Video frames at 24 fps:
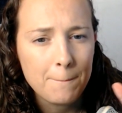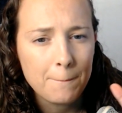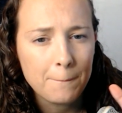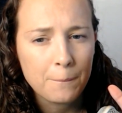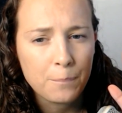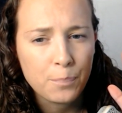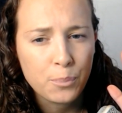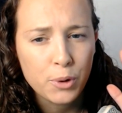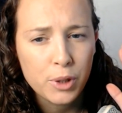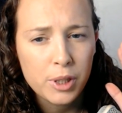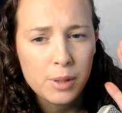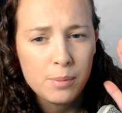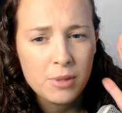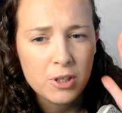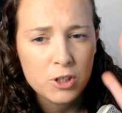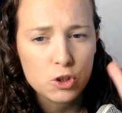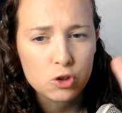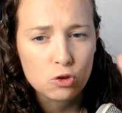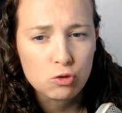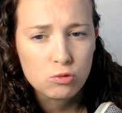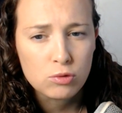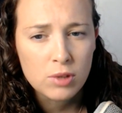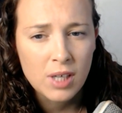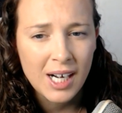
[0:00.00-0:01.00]
pretty much
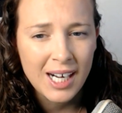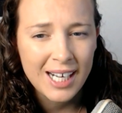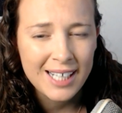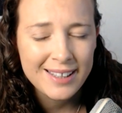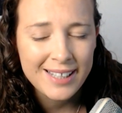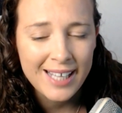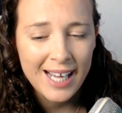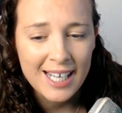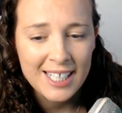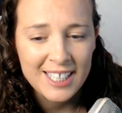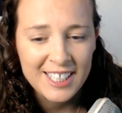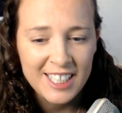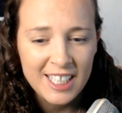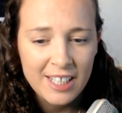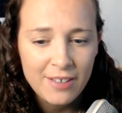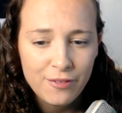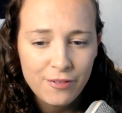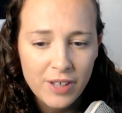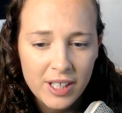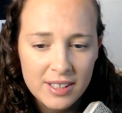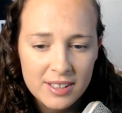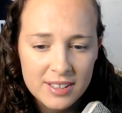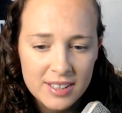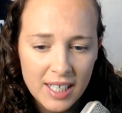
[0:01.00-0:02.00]
ride that
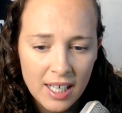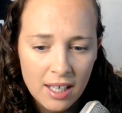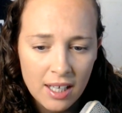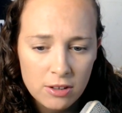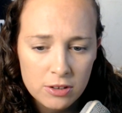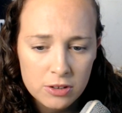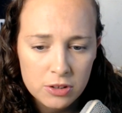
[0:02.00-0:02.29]
defense out,